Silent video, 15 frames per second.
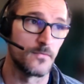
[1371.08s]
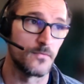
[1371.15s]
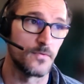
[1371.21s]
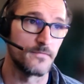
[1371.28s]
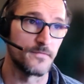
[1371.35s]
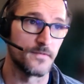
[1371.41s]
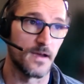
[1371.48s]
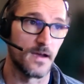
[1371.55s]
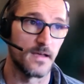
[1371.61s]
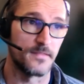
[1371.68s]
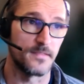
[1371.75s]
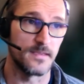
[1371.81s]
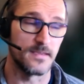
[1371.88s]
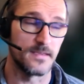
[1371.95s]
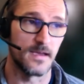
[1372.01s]
We've got
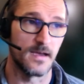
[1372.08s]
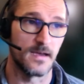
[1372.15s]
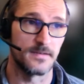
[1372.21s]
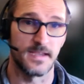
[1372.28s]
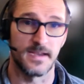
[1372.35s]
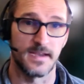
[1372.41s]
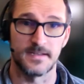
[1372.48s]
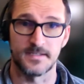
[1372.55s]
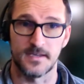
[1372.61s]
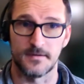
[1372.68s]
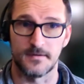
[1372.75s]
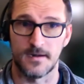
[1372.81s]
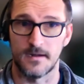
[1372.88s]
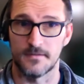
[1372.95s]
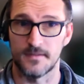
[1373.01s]
the data
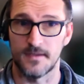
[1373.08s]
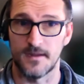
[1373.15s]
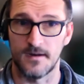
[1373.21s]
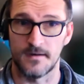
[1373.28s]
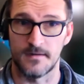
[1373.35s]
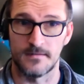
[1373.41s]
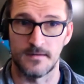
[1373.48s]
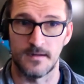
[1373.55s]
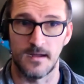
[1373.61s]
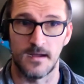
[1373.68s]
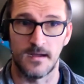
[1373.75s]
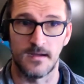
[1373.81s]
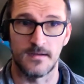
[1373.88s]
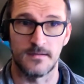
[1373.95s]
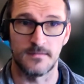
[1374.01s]
center out there
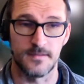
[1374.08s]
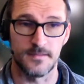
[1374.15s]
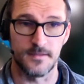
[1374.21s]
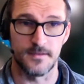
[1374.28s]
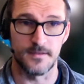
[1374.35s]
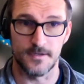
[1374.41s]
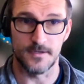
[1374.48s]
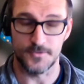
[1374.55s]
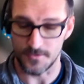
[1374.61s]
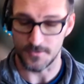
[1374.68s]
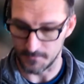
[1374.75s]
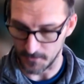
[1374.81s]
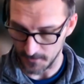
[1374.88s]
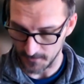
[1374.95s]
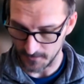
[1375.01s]
in the industrial
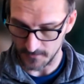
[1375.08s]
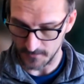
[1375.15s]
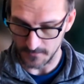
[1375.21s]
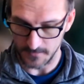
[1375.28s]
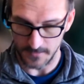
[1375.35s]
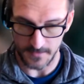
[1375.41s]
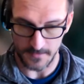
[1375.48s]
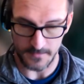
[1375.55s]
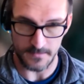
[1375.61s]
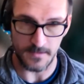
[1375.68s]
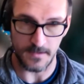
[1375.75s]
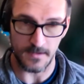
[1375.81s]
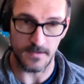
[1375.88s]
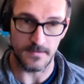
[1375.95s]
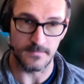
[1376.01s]
park, and
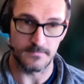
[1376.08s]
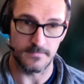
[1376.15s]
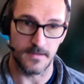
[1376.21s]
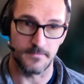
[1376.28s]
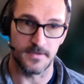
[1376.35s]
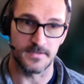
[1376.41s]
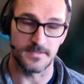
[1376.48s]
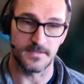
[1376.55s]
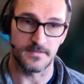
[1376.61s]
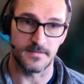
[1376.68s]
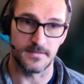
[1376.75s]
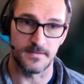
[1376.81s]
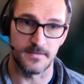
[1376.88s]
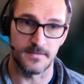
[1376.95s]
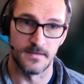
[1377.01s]
I
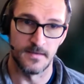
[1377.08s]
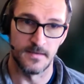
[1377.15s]
basically